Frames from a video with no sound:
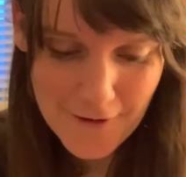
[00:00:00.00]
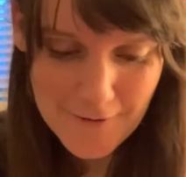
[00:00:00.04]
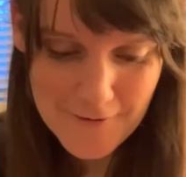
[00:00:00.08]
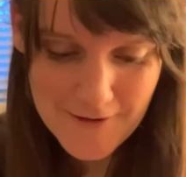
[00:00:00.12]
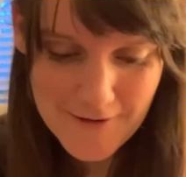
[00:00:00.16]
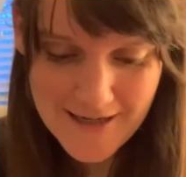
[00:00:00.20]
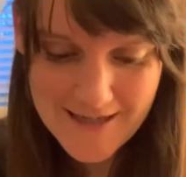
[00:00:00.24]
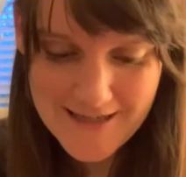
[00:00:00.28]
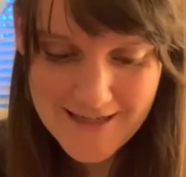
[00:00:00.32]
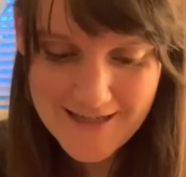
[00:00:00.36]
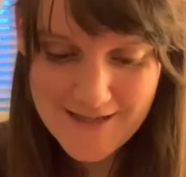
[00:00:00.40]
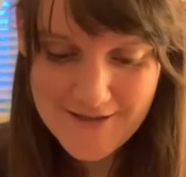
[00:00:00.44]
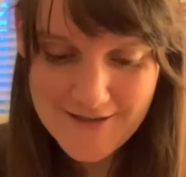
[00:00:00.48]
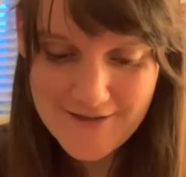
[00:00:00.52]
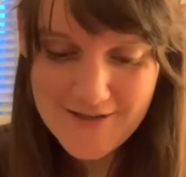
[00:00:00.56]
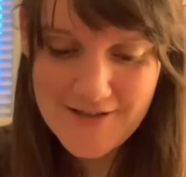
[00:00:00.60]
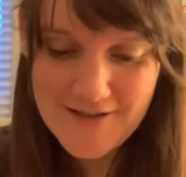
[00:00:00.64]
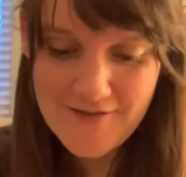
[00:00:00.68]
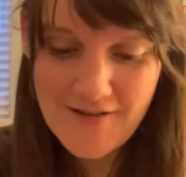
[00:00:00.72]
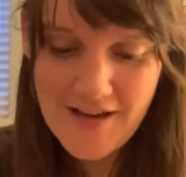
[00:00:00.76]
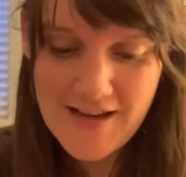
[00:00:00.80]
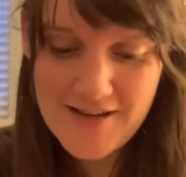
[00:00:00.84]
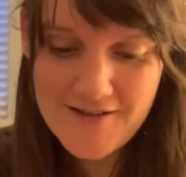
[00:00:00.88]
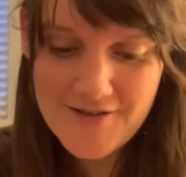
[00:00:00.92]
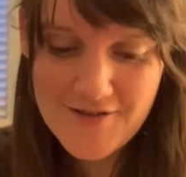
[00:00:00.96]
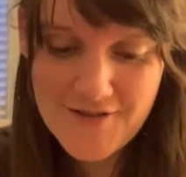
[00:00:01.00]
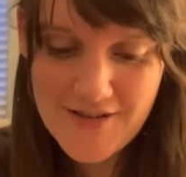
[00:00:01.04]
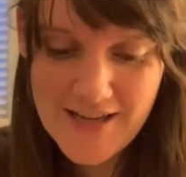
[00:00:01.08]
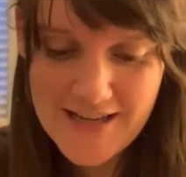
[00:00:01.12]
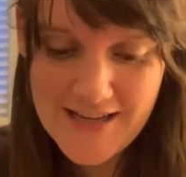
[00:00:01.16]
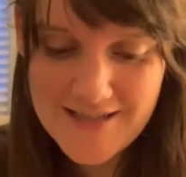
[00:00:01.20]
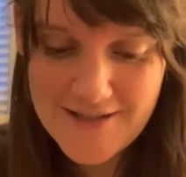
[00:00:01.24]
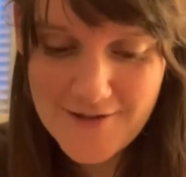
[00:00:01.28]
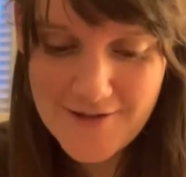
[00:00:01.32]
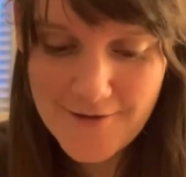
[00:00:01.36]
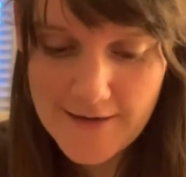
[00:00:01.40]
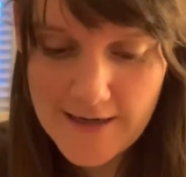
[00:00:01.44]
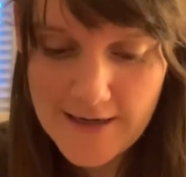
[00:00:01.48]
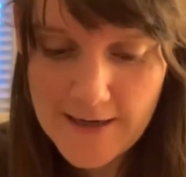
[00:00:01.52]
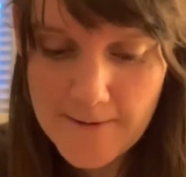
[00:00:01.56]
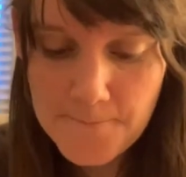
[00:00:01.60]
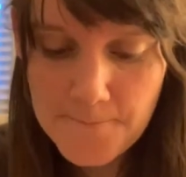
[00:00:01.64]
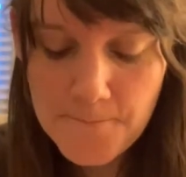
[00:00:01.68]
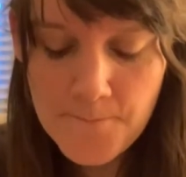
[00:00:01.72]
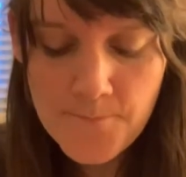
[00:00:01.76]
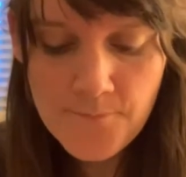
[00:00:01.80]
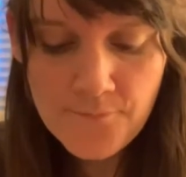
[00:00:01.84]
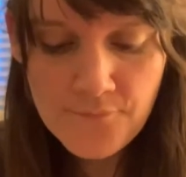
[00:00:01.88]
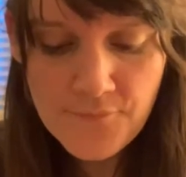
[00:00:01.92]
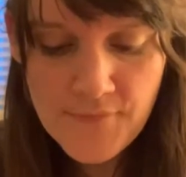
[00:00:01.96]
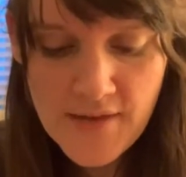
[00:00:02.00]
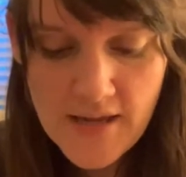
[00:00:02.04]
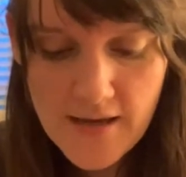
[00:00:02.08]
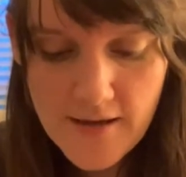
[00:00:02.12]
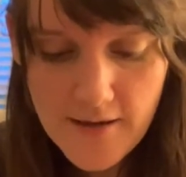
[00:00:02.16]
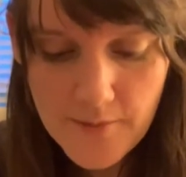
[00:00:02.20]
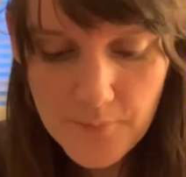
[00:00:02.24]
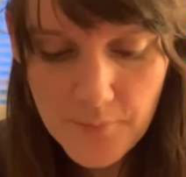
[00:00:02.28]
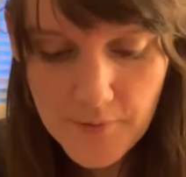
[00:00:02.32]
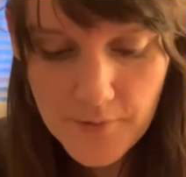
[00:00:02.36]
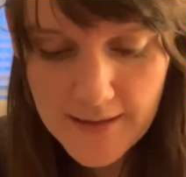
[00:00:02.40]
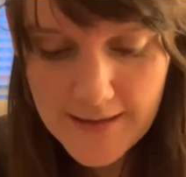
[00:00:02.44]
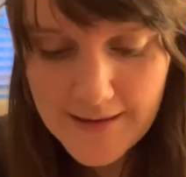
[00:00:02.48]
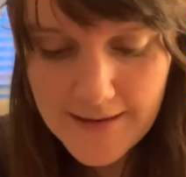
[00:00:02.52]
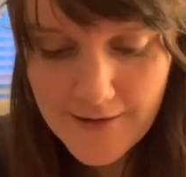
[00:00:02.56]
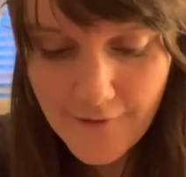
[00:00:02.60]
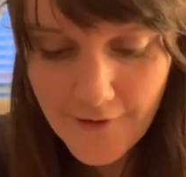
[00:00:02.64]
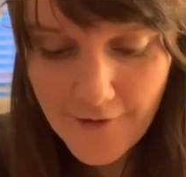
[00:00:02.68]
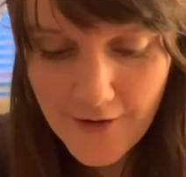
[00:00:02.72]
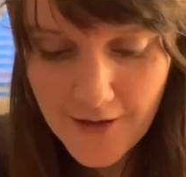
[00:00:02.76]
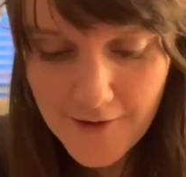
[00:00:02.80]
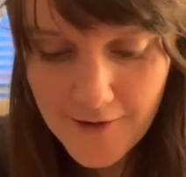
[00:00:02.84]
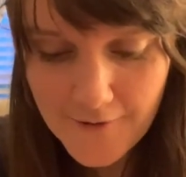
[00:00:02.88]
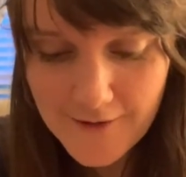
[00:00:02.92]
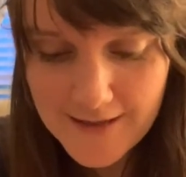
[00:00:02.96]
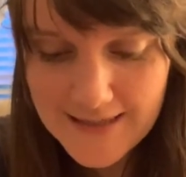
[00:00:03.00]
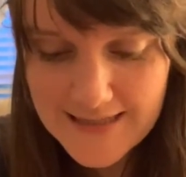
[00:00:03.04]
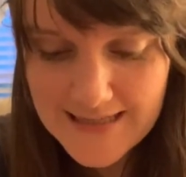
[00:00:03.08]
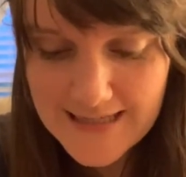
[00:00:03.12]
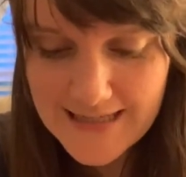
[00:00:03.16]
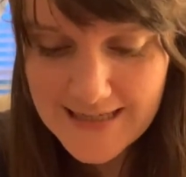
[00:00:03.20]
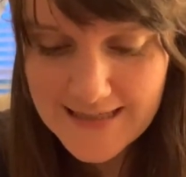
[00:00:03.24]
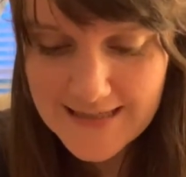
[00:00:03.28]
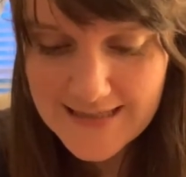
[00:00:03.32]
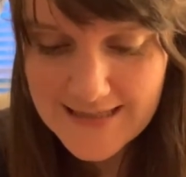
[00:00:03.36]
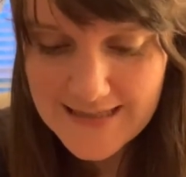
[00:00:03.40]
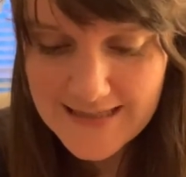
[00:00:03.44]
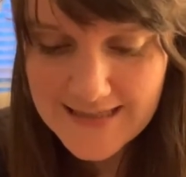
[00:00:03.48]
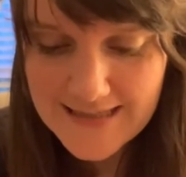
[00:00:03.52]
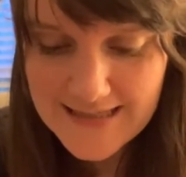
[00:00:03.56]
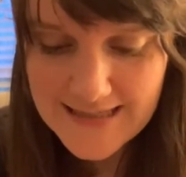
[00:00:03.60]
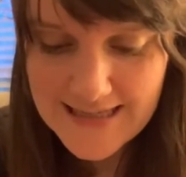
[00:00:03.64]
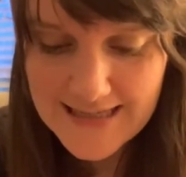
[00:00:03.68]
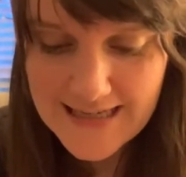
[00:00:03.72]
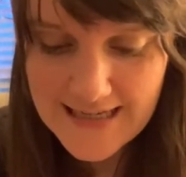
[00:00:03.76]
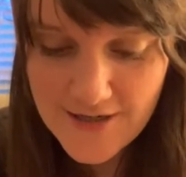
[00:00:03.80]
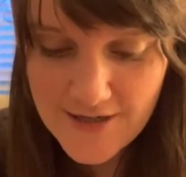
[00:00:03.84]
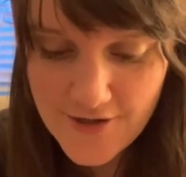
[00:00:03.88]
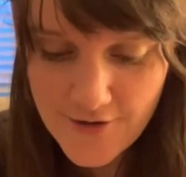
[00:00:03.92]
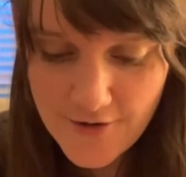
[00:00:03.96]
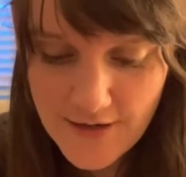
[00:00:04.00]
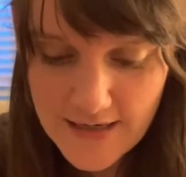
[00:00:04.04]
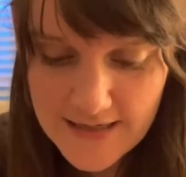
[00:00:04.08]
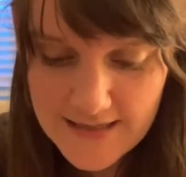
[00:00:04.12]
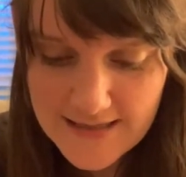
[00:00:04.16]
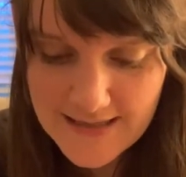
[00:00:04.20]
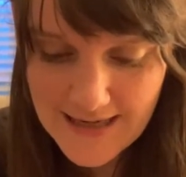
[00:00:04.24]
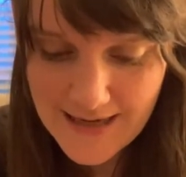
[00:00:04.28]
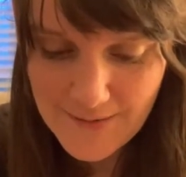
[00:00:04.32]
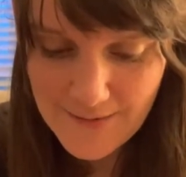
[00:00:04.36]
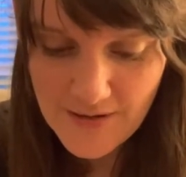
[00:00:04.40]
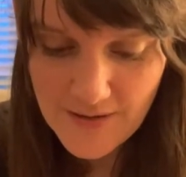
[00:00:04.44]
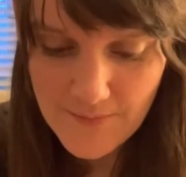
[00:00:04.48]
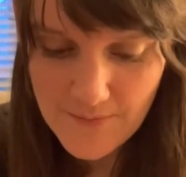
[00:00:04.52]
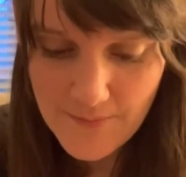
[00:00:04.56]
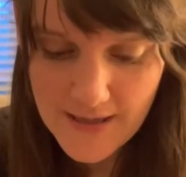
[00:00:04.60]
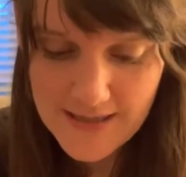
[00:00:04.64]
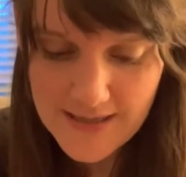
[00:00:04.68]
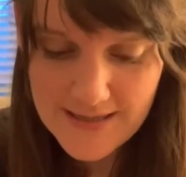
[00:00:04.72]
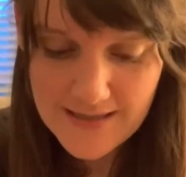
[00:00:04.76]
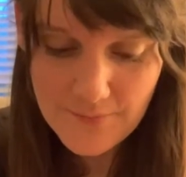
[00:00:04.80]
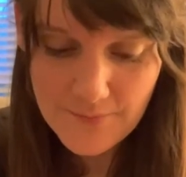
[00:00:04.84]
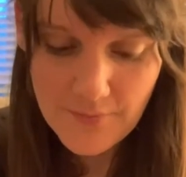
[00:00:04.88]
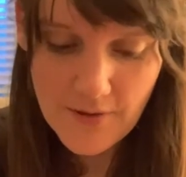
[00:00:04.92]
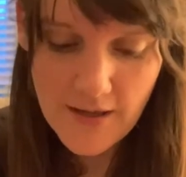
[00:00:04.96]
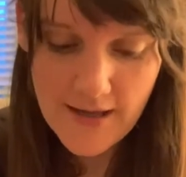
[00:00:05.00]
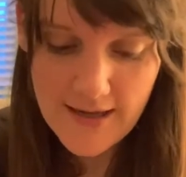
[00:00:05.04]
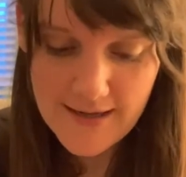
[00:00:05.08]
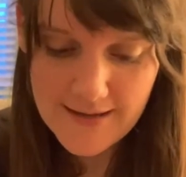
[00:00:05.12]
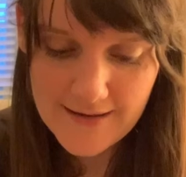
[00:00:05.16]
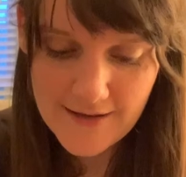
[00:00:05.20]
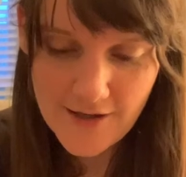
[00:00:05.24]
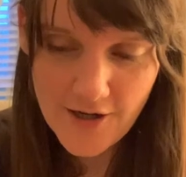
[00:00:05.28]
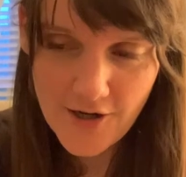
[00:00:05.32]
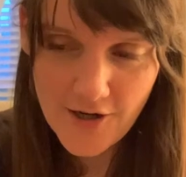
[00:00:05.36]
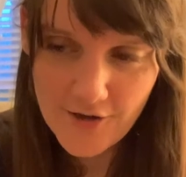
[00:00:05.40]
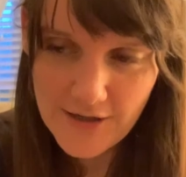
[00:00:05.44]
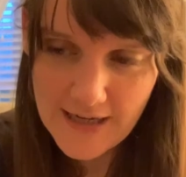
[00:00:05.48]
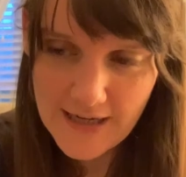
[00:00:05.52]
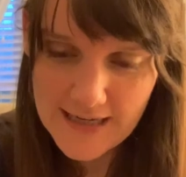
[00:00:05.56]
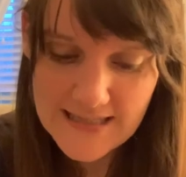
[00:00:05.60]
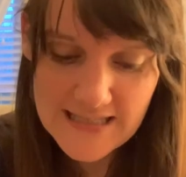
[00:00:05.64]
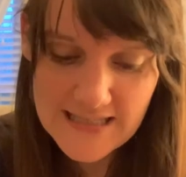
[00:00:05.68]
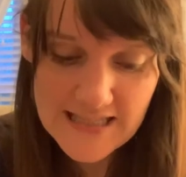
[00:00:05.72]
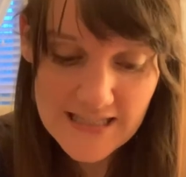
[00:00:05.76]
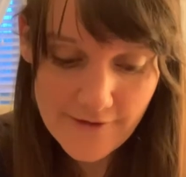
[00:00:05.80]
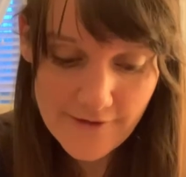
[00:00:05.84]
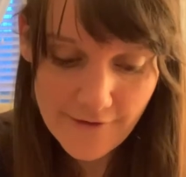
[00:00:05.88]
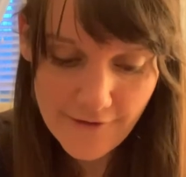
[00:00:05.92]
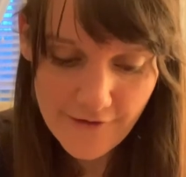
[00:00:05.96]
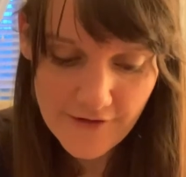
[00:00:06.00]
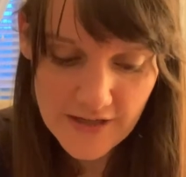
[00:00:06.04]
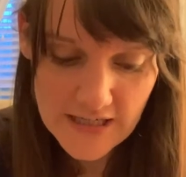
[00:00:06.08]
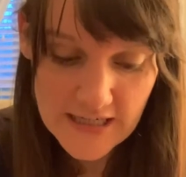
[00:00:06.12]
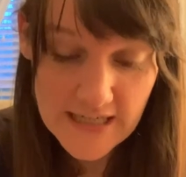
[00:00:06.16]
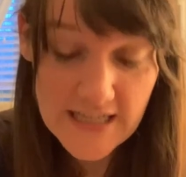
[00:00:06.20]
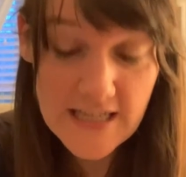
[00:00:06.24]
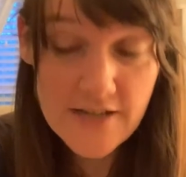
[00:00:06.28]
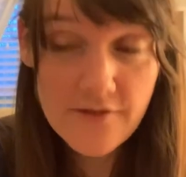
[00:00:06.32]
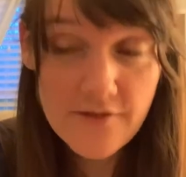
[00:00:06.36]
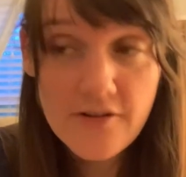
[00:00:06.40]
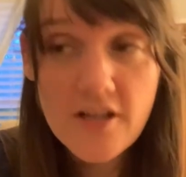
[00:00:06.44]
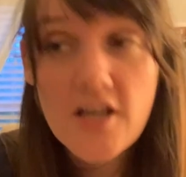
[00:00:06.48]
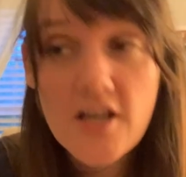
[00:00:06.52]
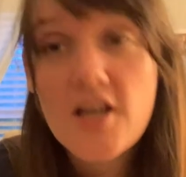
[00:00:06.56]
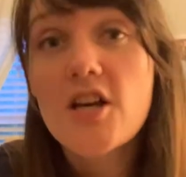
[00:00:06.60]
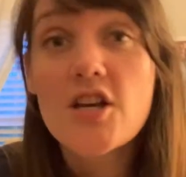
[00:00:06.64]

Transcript: we're going to do. So exercise 3, complete the following sentences in indirect statement by supplying the correct infinitive.